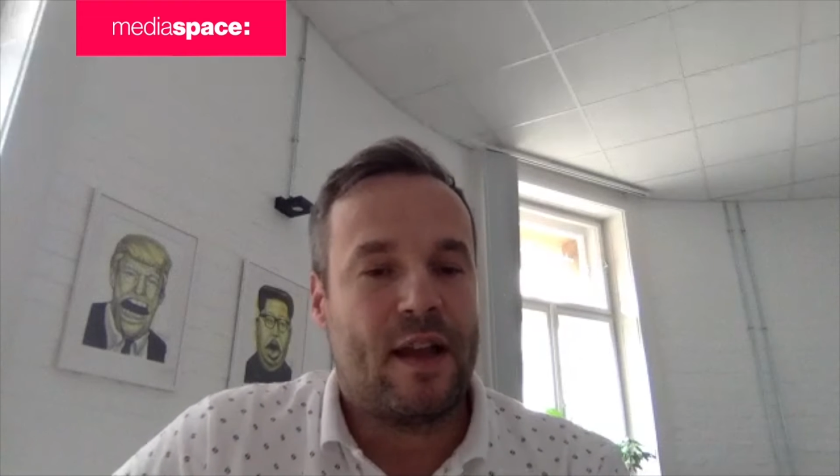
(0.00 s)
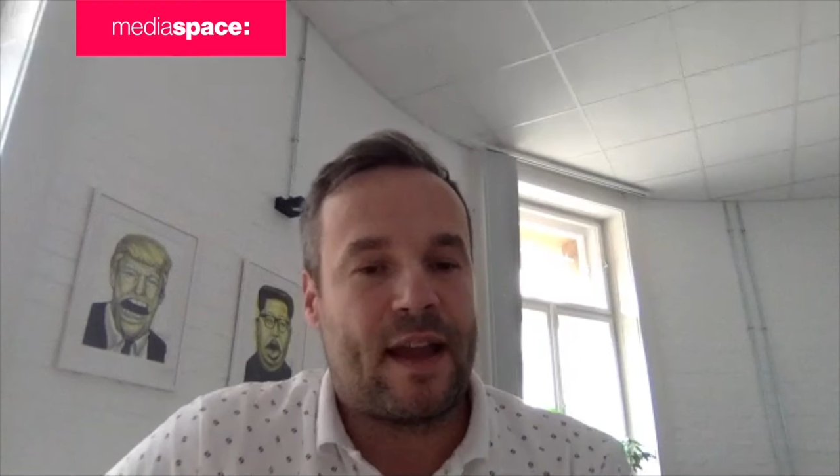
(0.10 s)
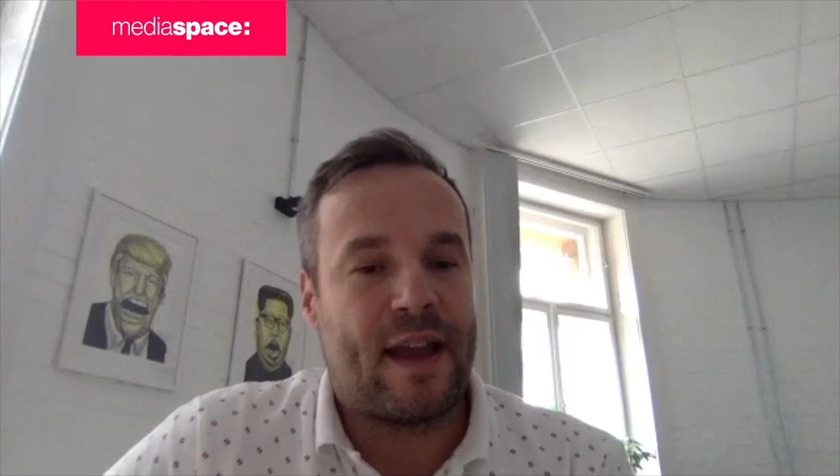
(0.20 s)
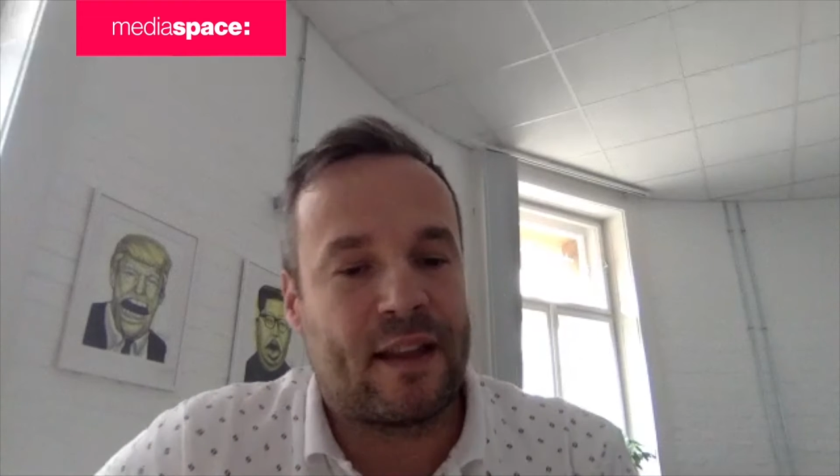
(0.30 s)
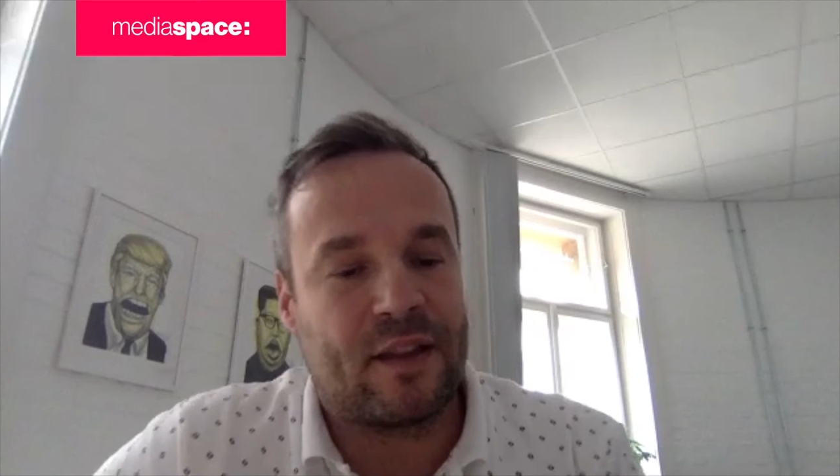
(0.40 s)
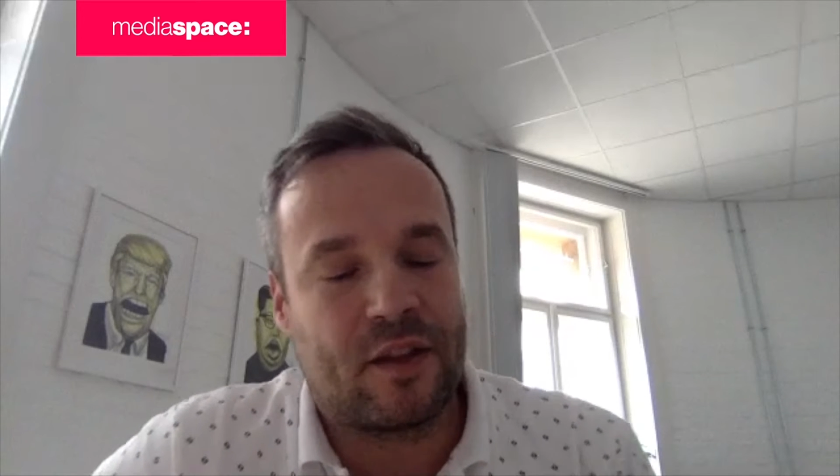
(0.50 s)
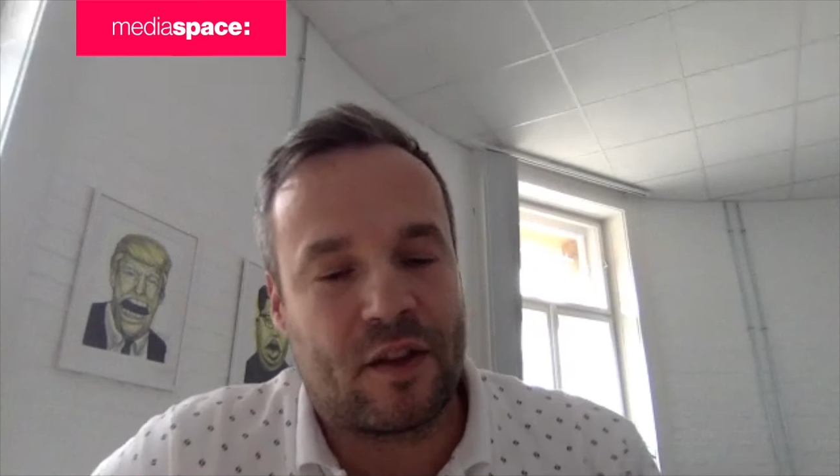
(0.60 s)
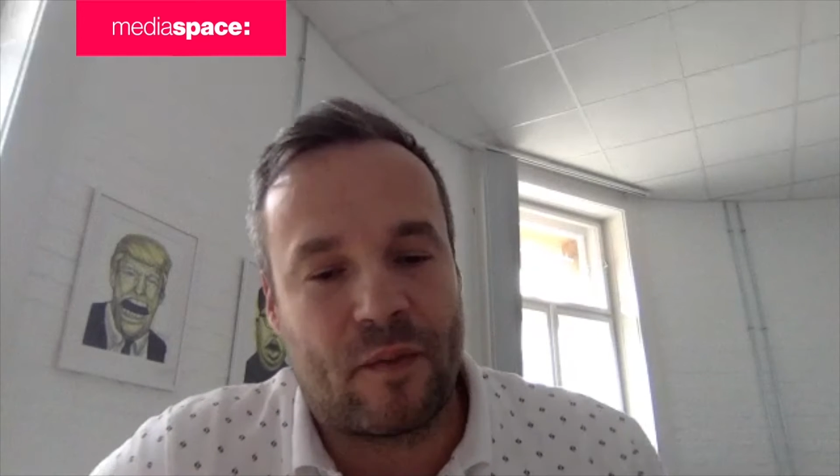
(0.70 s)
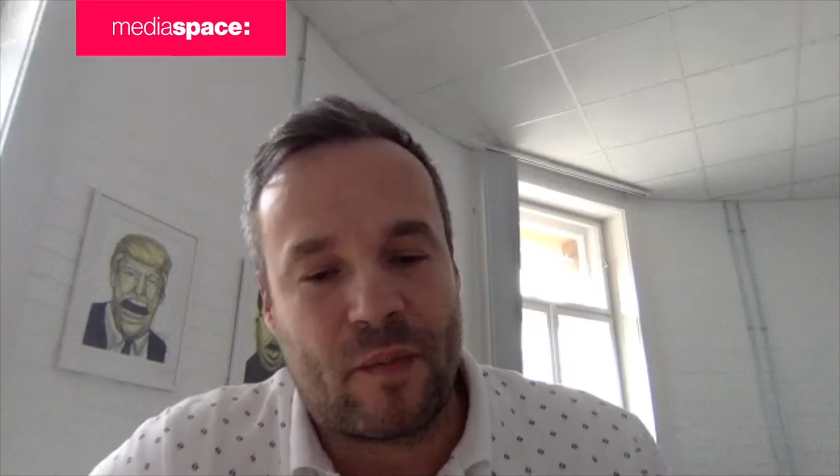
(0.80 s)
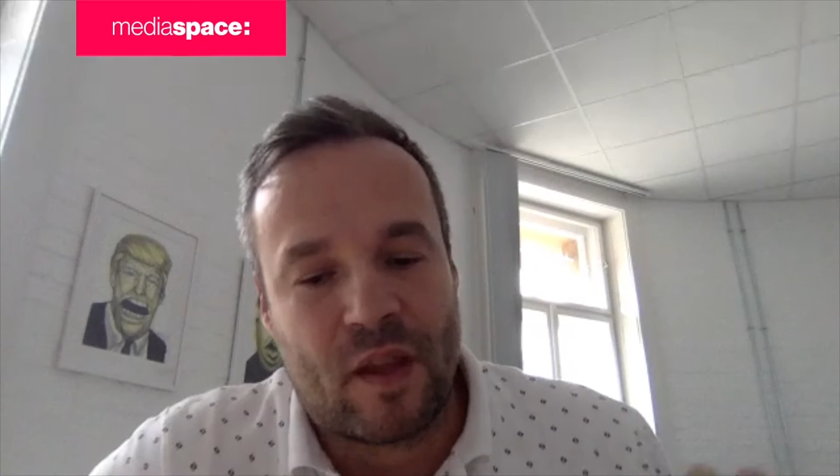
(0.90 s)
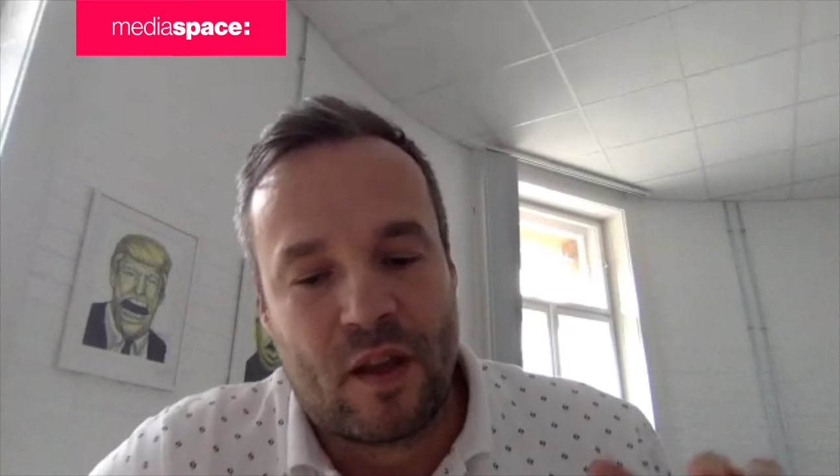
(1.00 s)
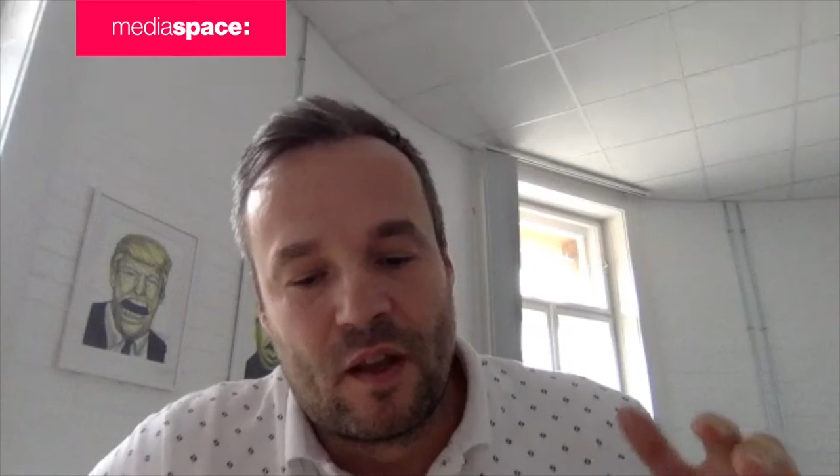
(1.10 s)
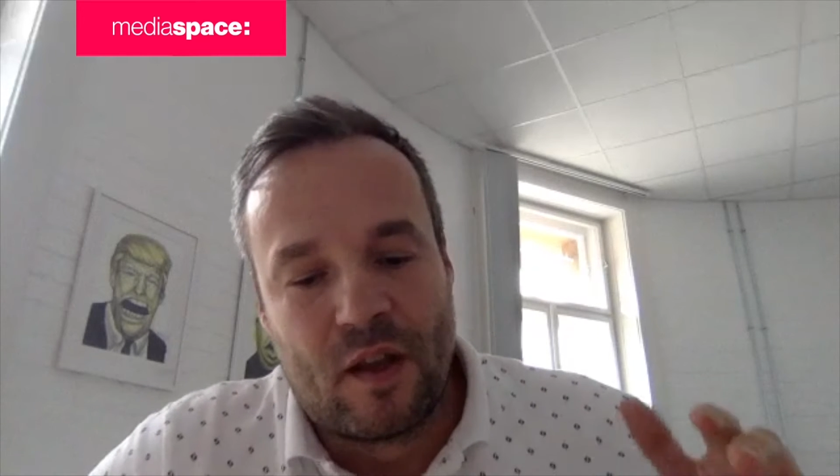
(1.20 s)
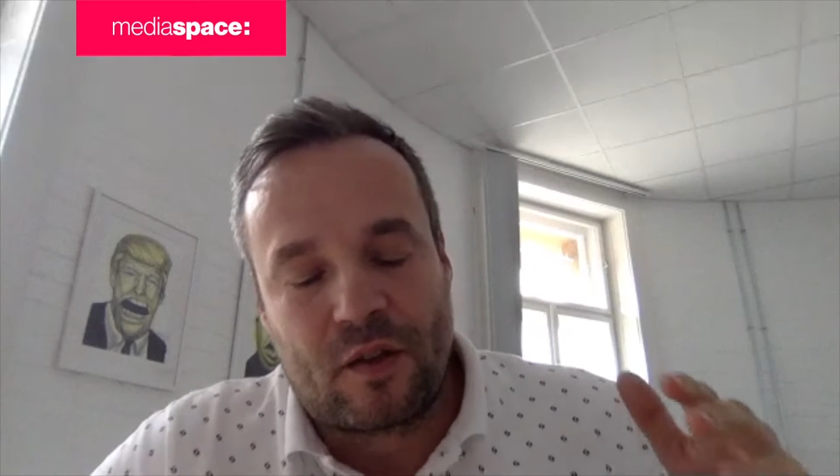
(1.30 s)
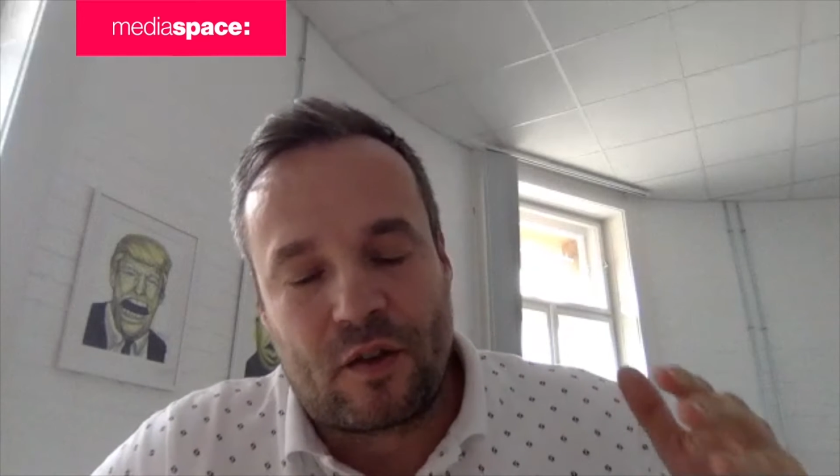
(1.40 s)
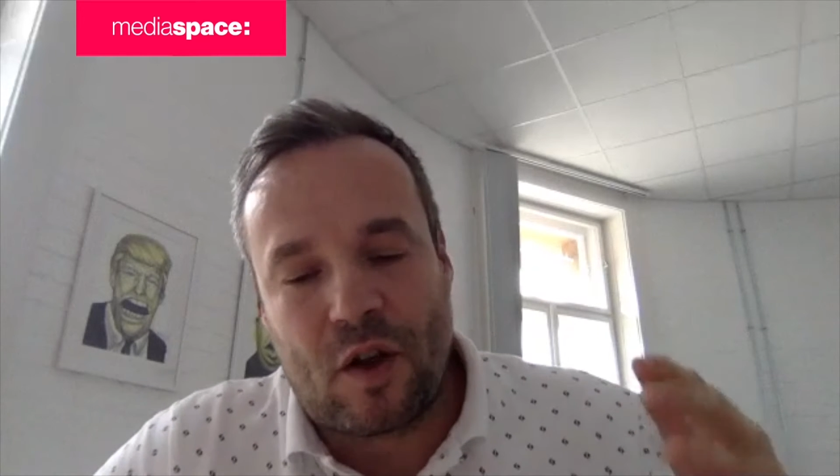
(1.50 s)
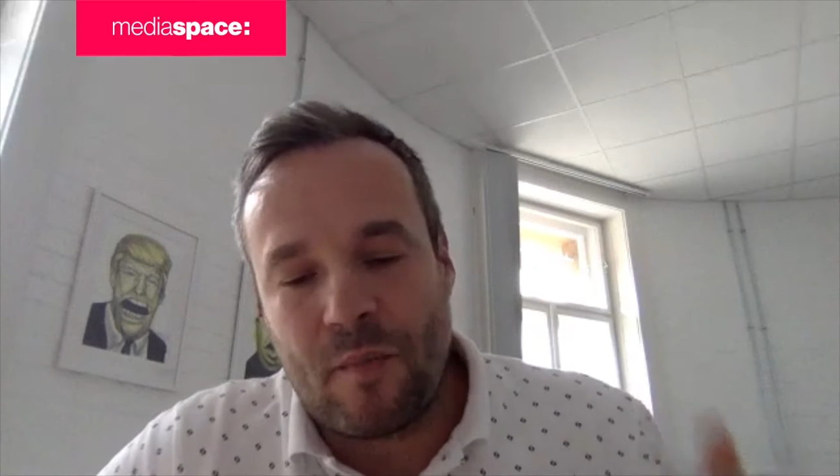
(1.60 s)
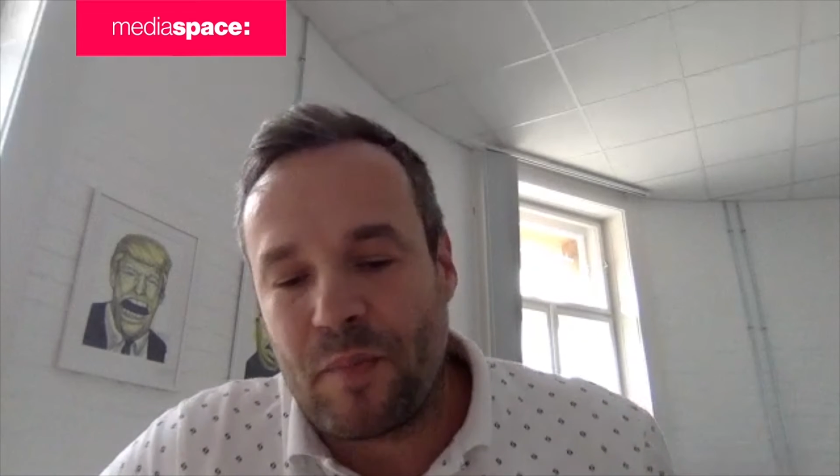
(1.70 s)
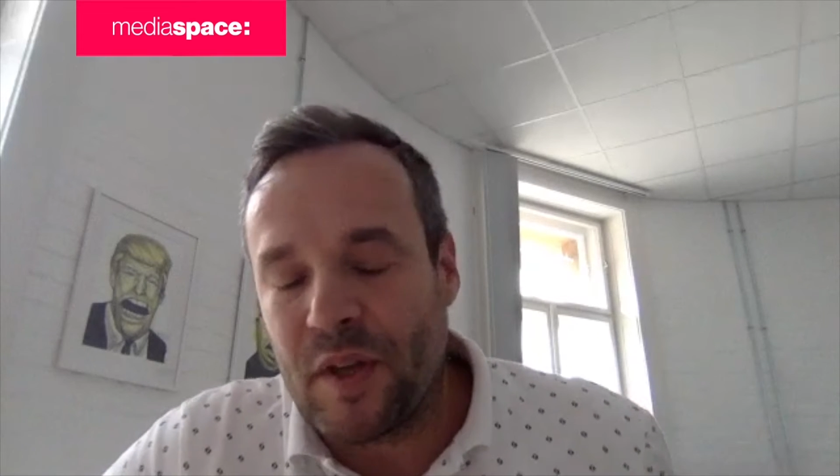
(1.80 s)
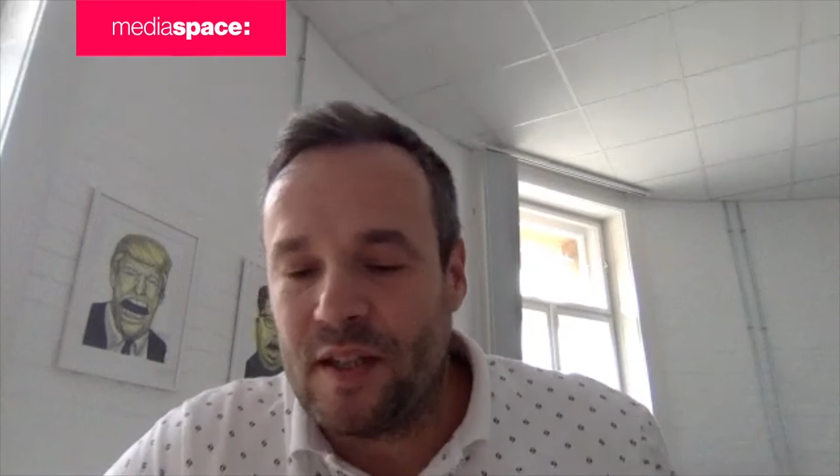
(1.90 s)
and
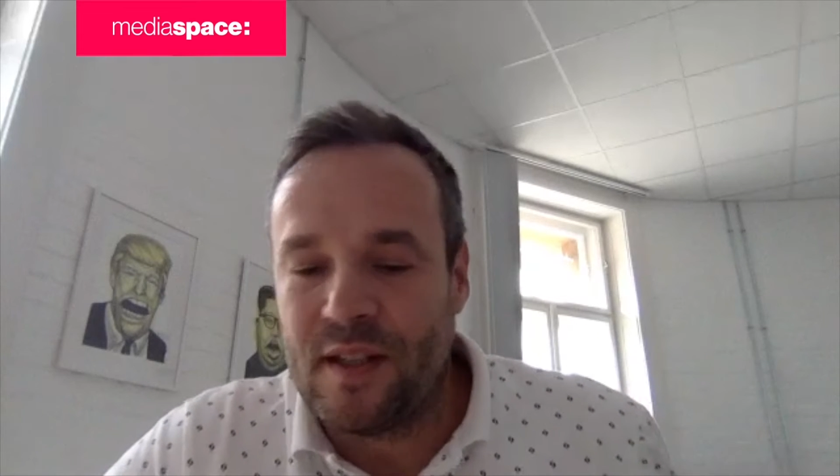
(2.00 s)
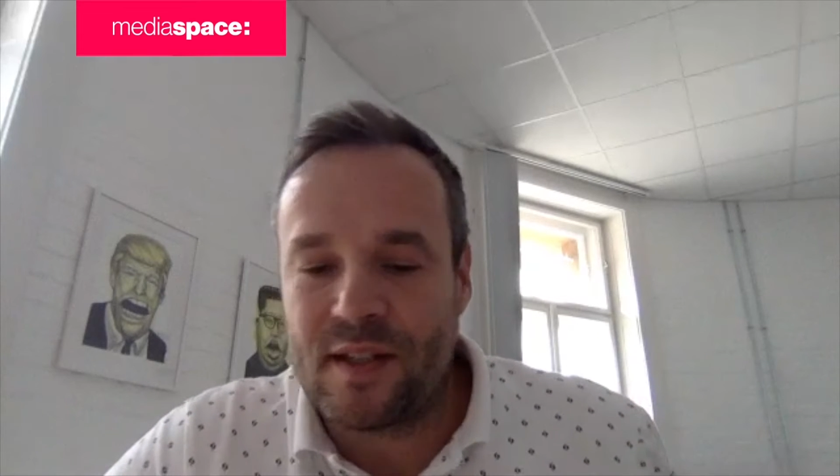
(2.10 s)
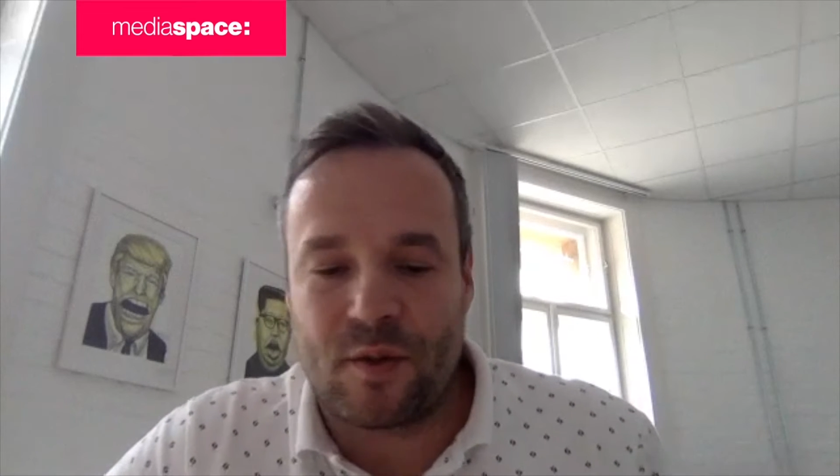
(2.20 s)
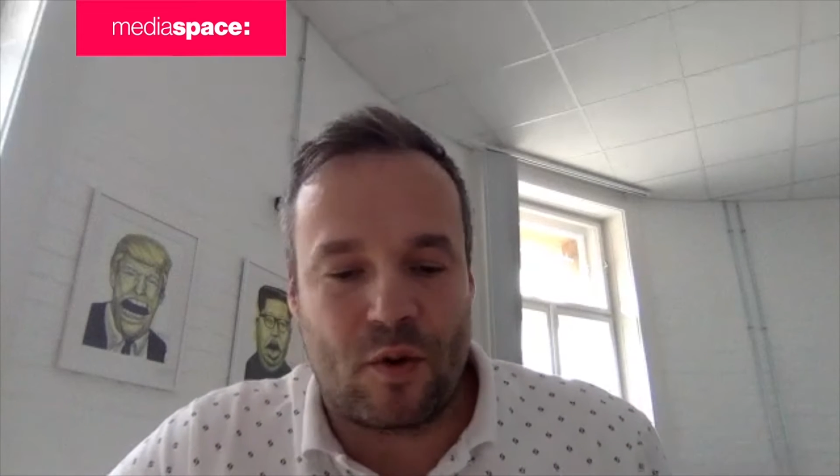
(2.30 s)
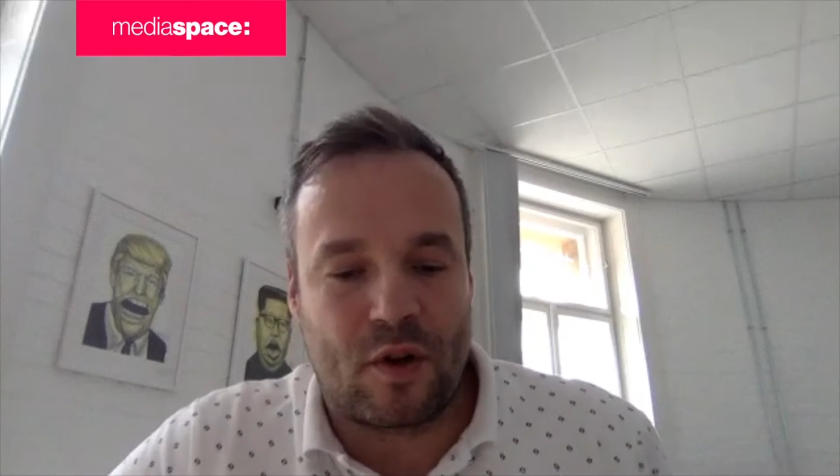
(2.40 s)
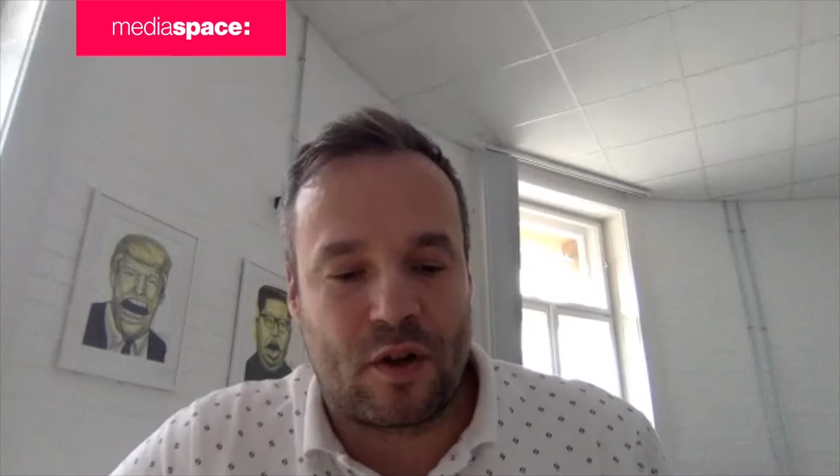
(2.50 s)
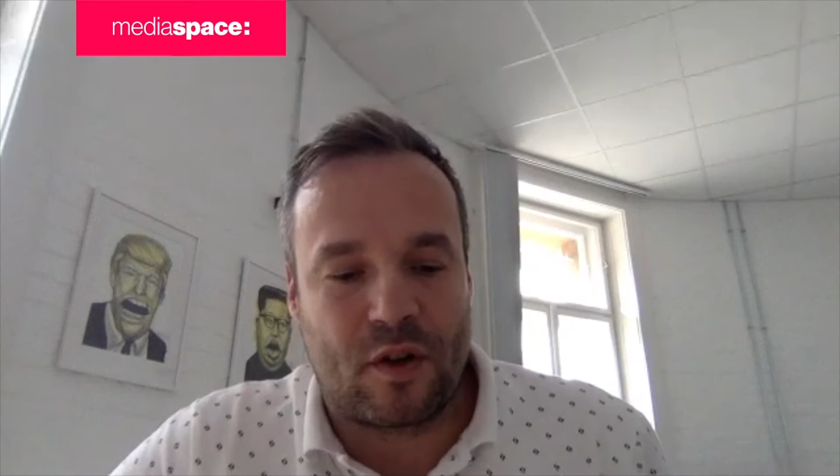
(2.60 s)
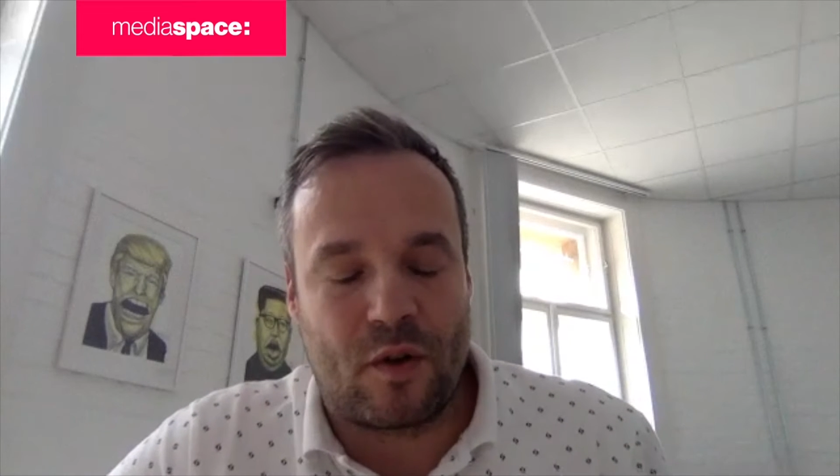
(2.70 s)
companies or